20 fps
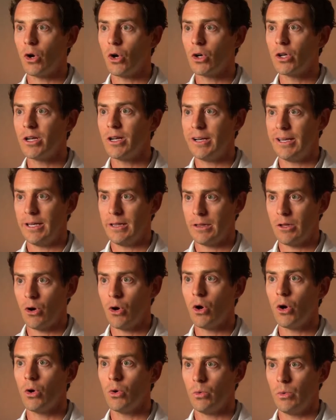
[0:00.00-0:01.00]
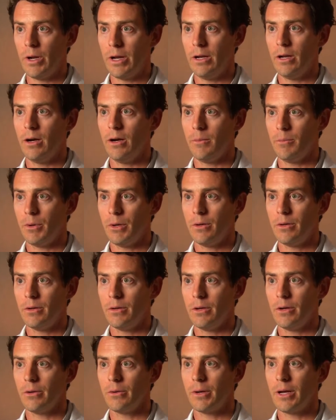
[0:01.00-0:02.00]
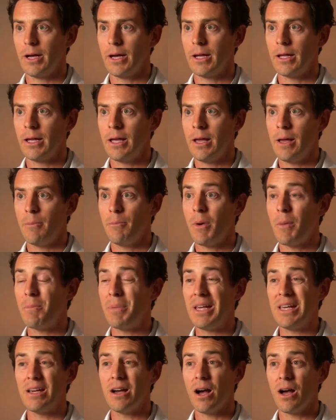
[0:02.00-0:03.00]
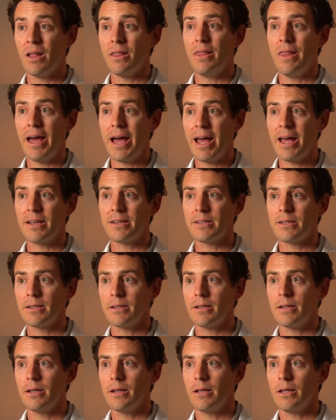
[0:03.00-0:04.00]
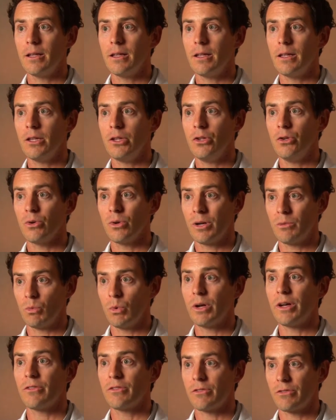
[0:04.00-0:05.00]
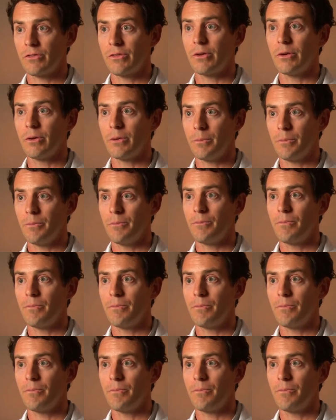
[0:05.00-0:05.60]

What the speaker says: aren't going to get the heart rate up, okay? But beyond that, you're at risk still.